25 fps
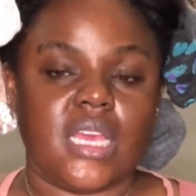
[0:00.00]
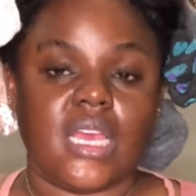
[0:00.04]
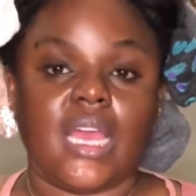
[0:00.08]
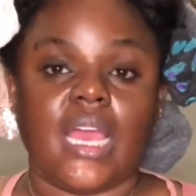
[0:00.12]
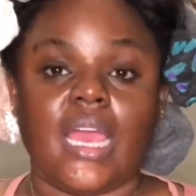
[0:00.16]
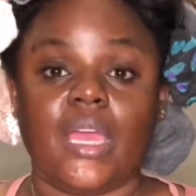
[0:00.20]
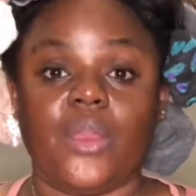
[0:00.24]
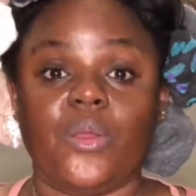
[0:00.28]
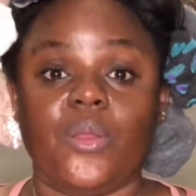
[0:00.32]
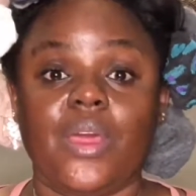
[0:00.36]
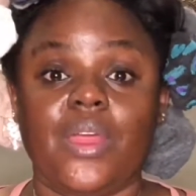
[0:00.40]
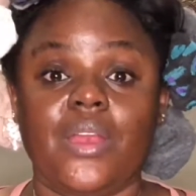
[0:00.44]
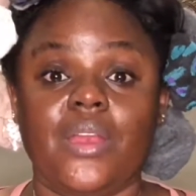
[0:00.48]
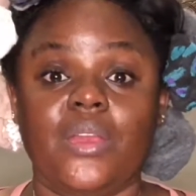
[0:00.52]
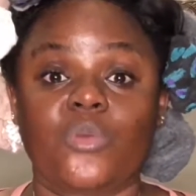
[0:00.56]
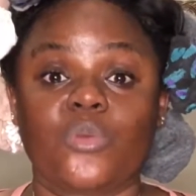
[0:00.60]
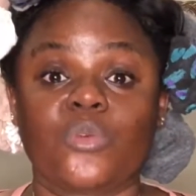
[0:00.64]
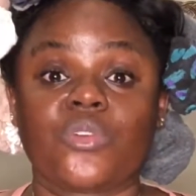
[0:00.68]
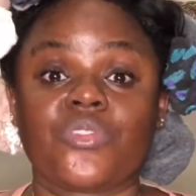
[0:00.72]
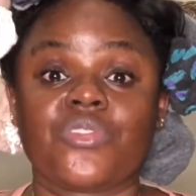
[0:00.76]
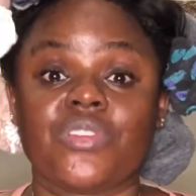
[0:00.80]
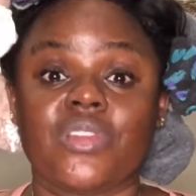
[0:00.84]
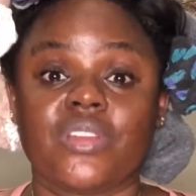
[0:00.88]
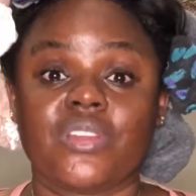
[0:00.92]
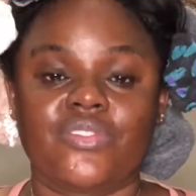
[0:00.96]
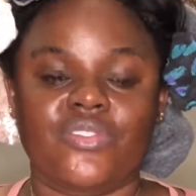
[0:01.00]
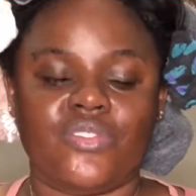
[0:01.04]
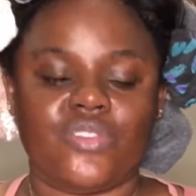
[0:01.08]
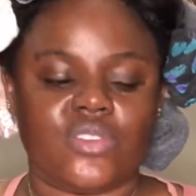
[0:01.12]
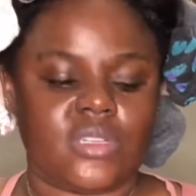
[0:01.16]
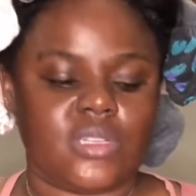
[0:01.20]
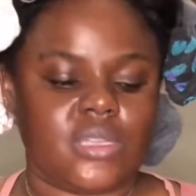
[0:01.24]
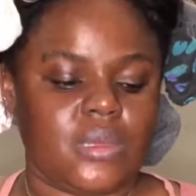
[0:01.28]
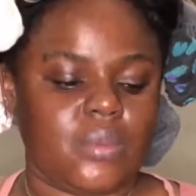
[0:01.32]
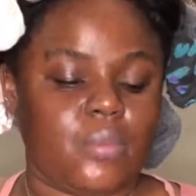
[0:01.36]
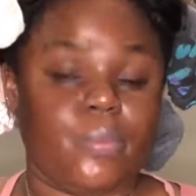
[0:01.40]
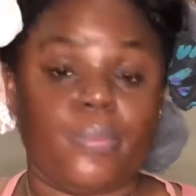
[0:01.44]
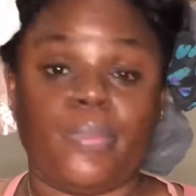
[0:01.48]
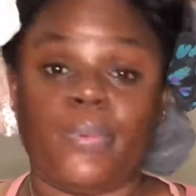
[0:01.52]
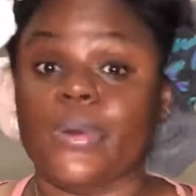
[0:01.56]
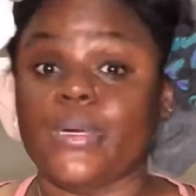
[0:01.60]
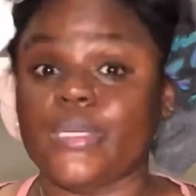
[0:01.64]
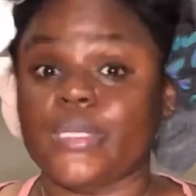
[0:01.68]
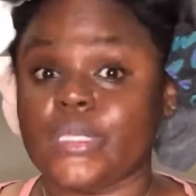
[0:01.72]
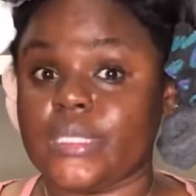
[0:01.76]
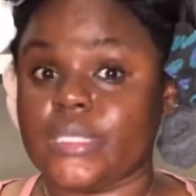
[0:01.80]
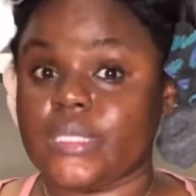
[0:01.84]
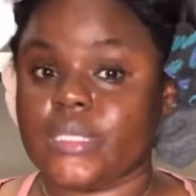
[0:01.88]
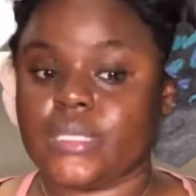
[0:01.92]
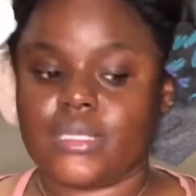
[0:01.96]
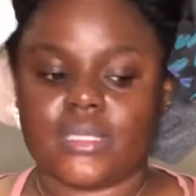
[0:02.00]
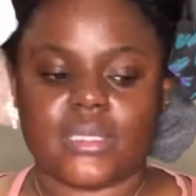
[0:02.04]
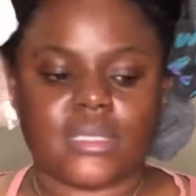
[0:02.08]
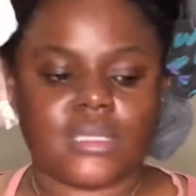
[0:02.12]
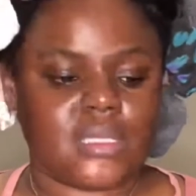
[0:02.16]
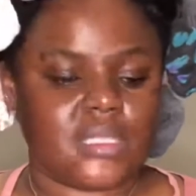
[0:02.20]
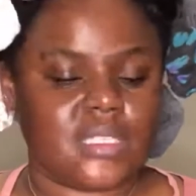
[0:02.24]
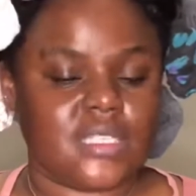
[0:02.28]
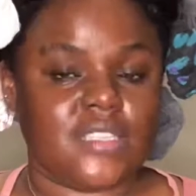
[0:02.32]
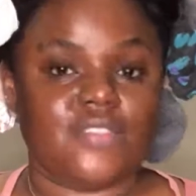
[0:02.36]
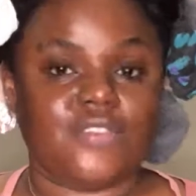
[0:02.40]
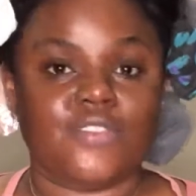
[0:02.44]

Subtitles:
I know I look really funny, but if